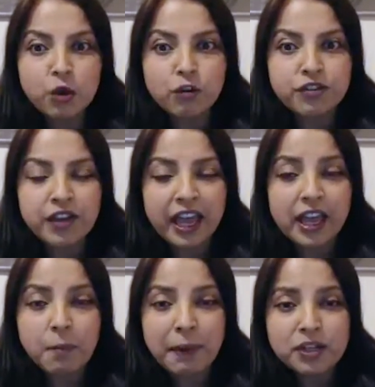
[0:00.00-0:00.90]
wolf,
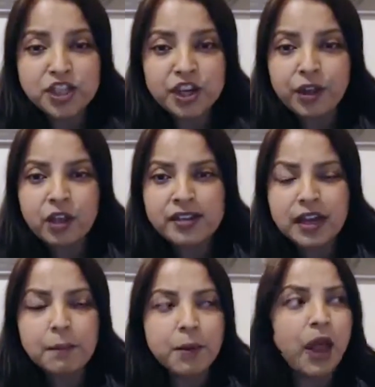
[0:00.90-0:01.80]
okay, going back to the Cherokee
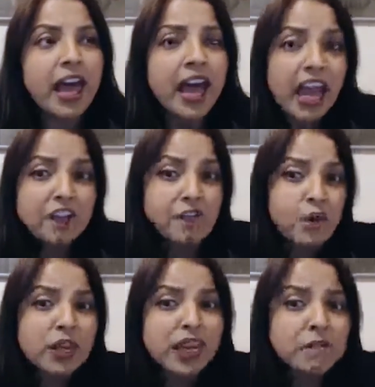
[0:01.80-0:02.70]
example, if
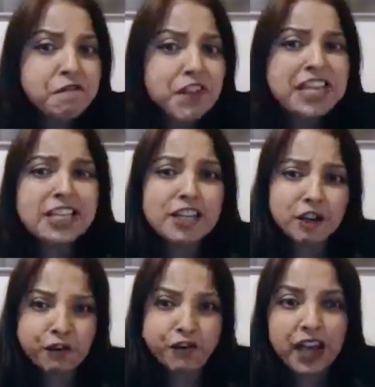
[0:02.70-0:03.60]
you keep feeding
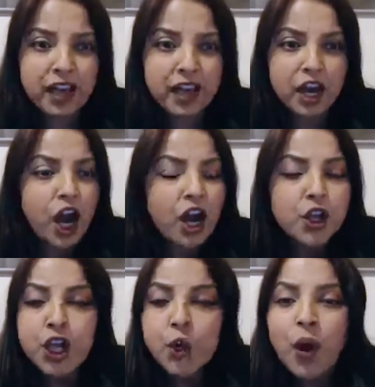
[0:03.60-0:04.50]
your fear,
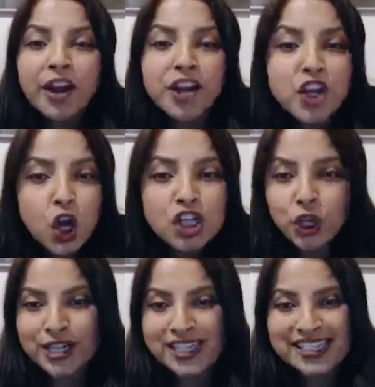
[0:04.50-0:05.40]
you are
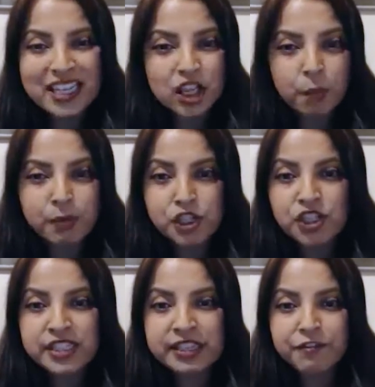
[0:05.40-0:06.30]
not going to see the
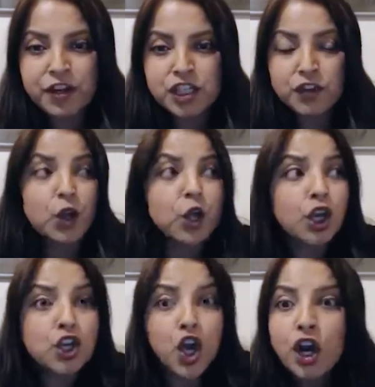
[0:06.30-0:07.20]
opportunities in front of you.
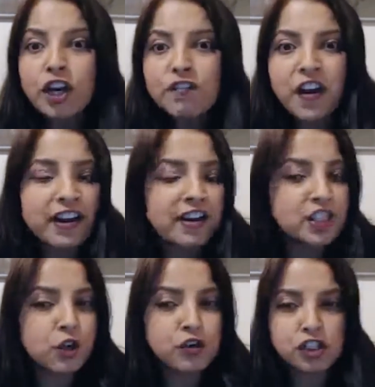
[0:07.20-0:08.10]
You're not going to find any
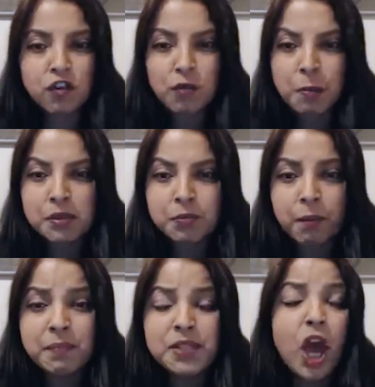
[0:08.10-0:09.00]
solutions for people's
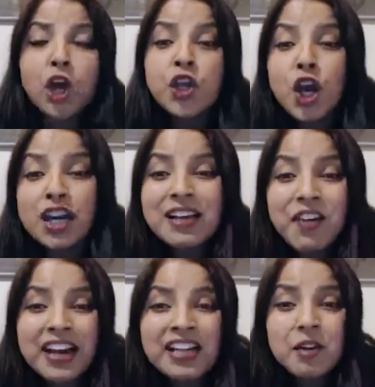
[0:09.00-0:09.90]
problems. You're going to
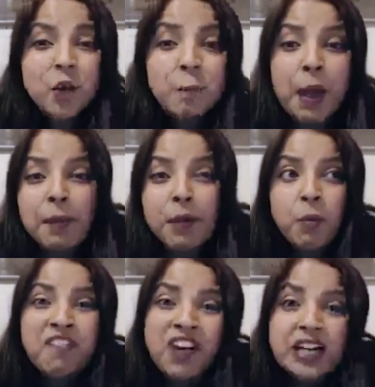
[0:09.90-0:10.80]
find, people
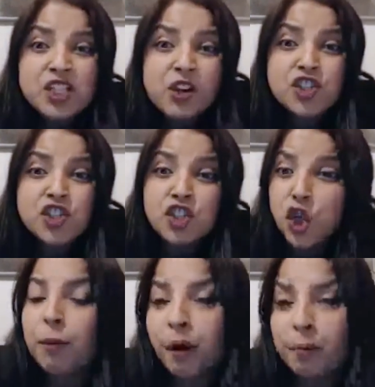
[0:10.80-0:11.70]
will find solutions to
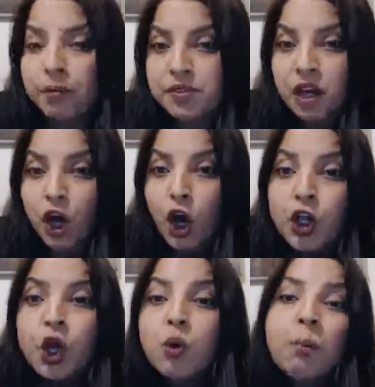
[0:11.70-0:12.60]
your problems.
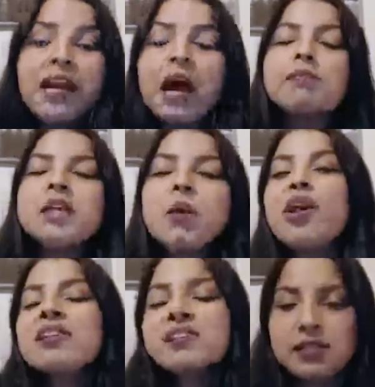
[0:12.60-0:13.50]
You will become
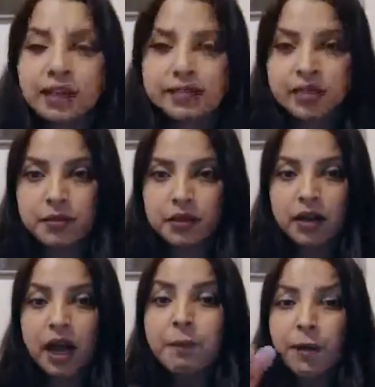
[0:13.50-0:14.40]
someone else's customer.
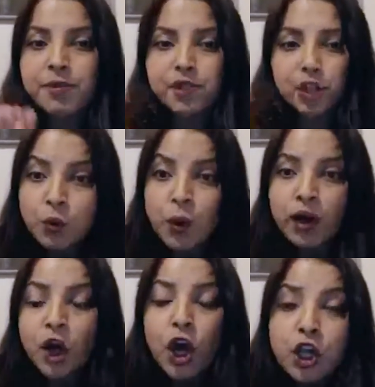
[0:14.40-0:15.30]
I promise you, you
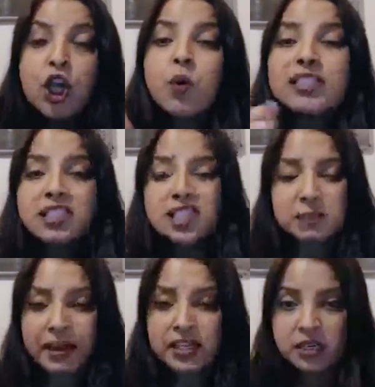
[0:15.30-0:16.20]
will. You are still
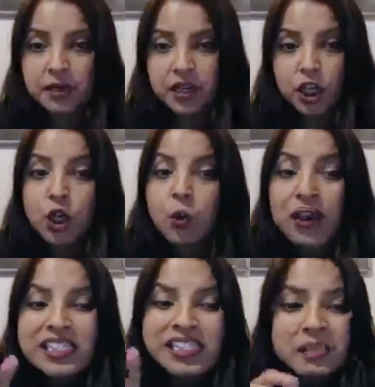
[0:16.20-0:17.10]
spending money. You
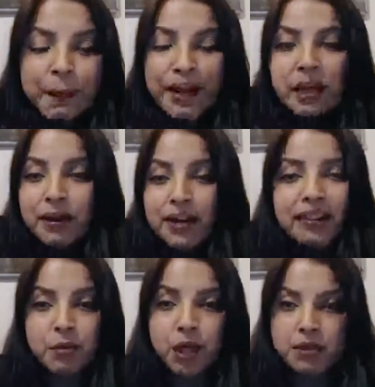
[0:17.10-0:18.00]
are still spending money
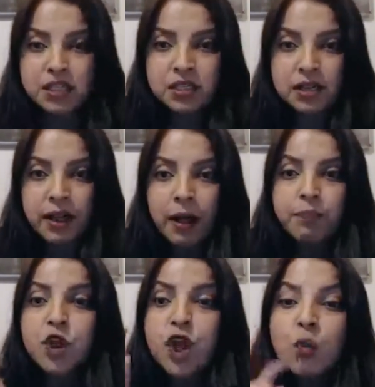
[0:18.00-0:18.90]
at the moment.
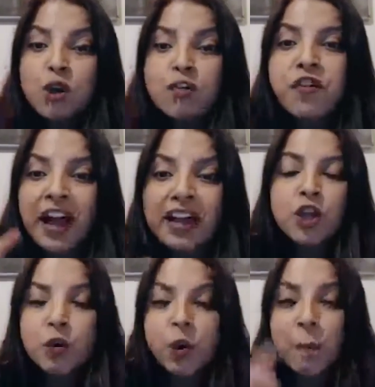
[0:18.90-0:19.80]
You will
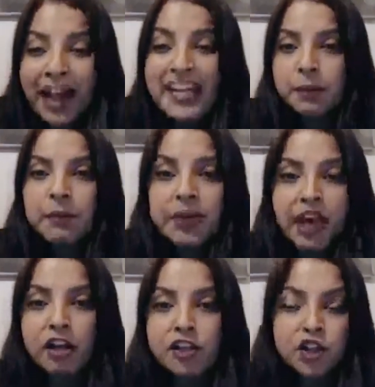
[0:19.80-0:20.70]
pay somebody
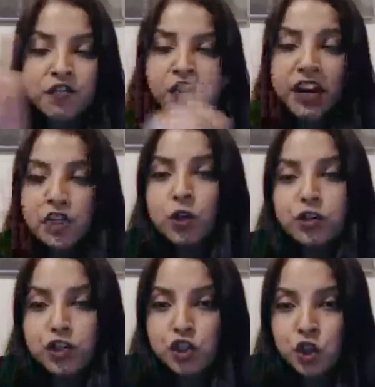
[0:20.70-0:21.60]
else to find
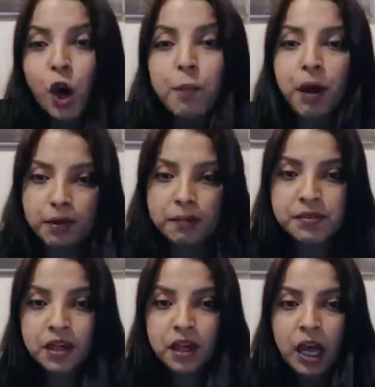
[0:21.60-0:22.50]
solutions to your
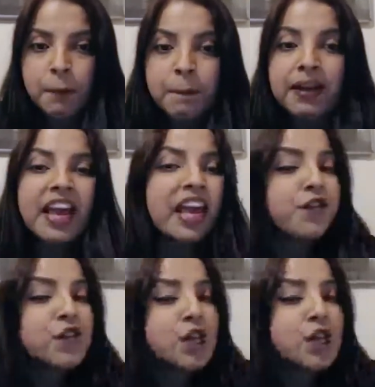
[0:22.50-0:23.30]
problems. But